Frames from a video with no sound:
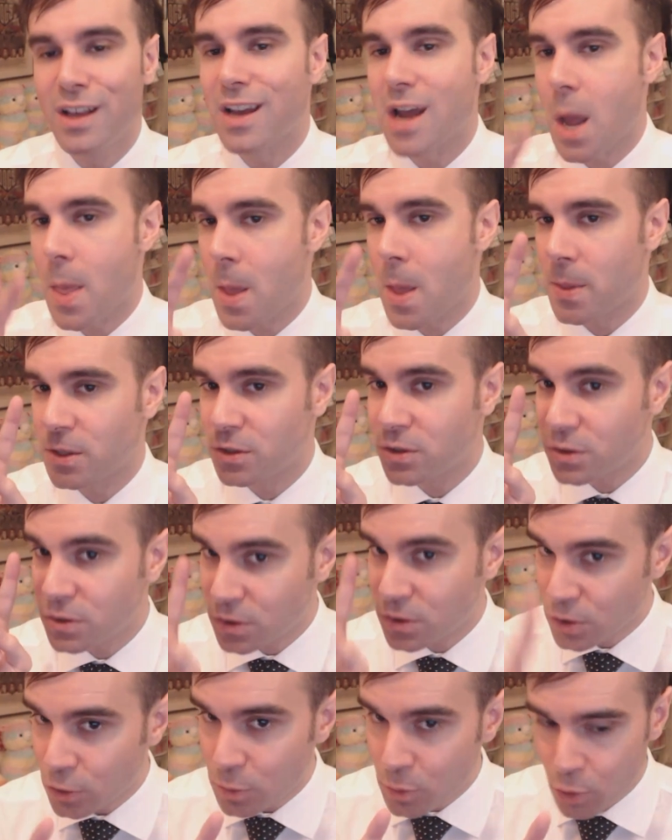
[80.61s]
And then there's
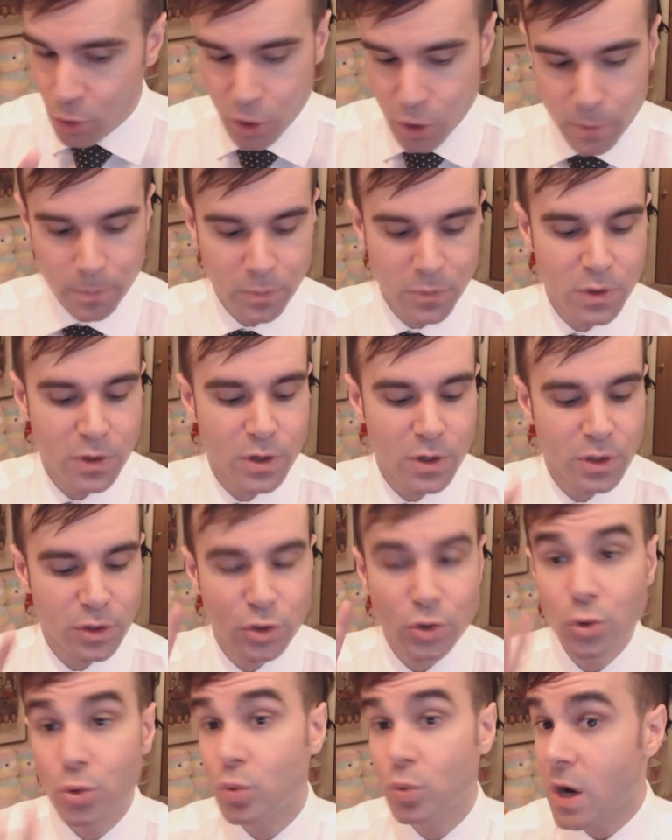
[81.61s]

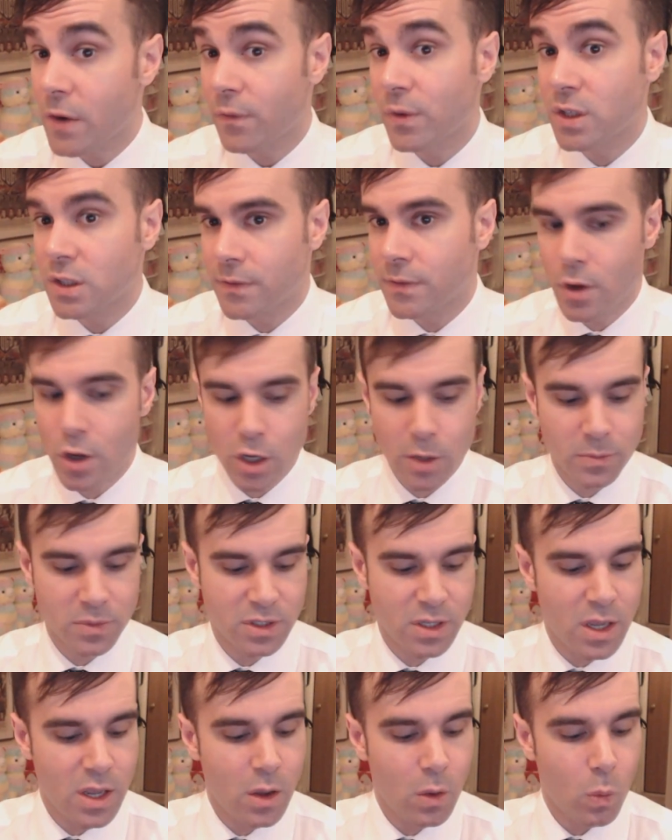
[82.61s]
2 reference
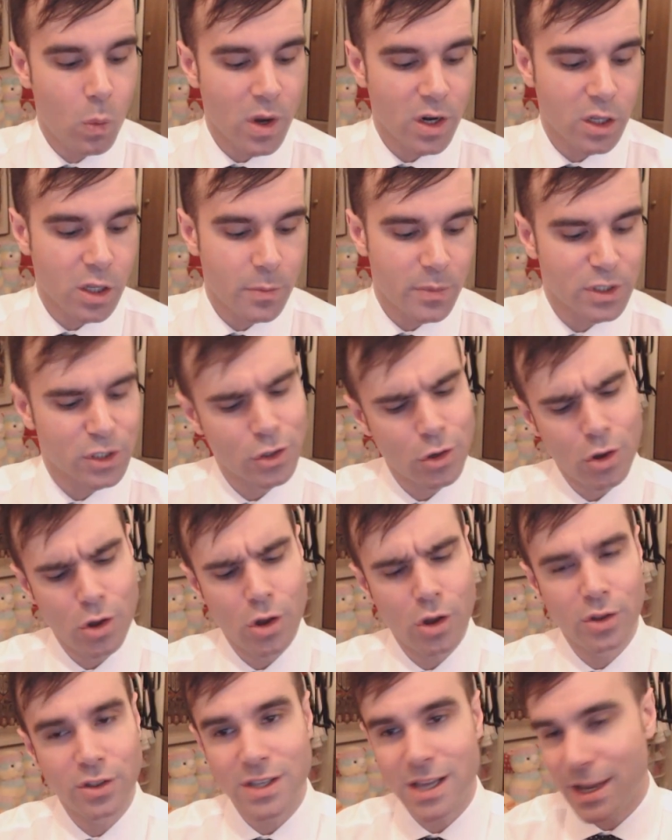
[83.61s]
volumes. One of them is
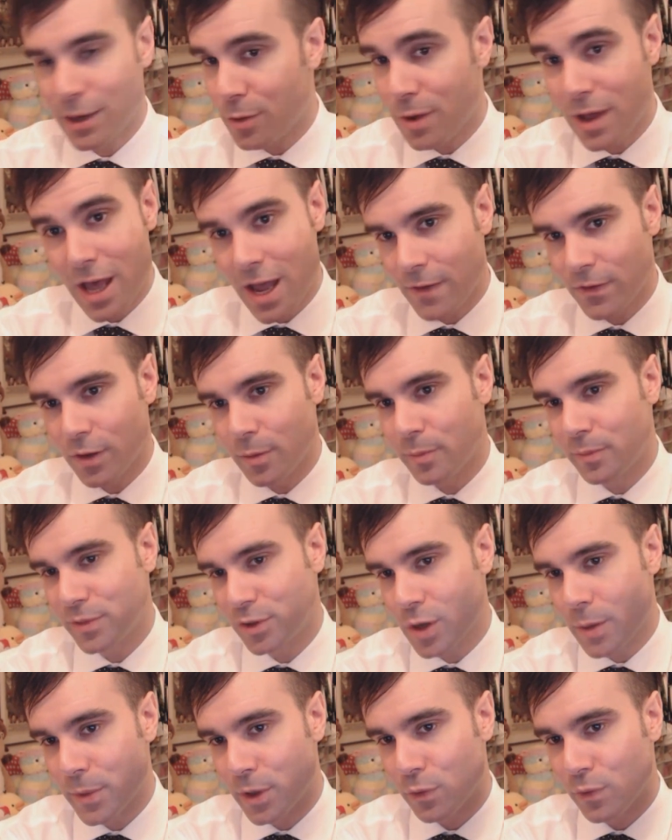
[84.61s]
called, I don't have them,
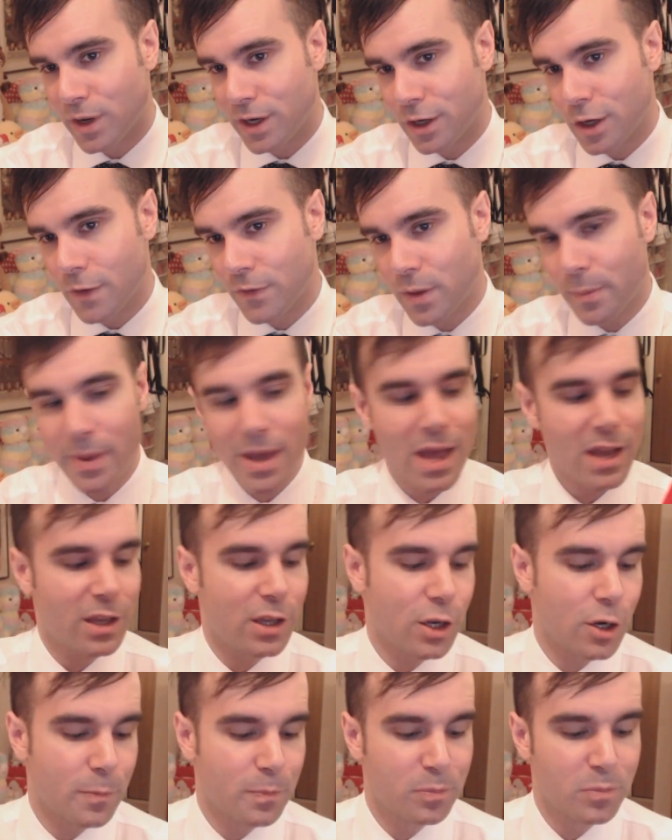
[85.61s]
so I'm going to read it off the back
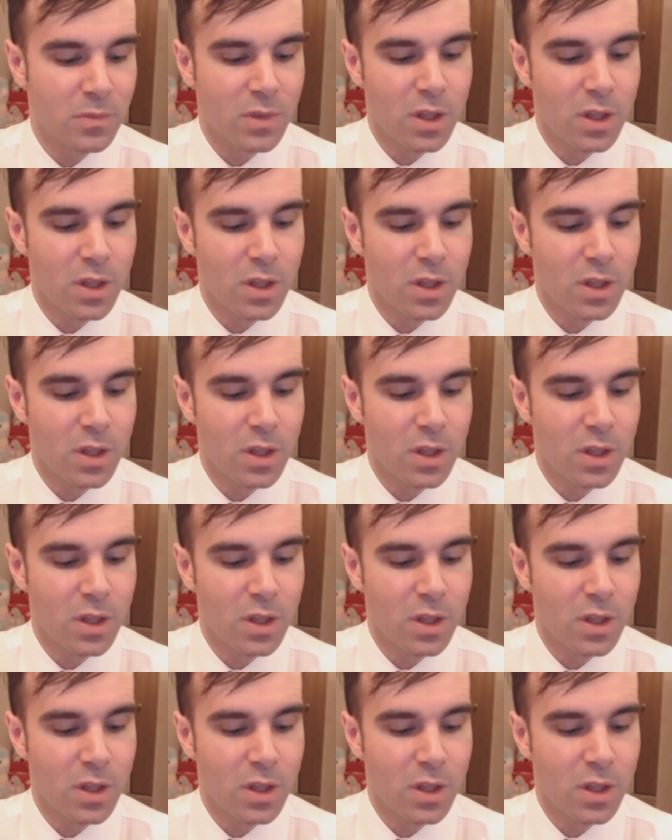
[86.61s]
here.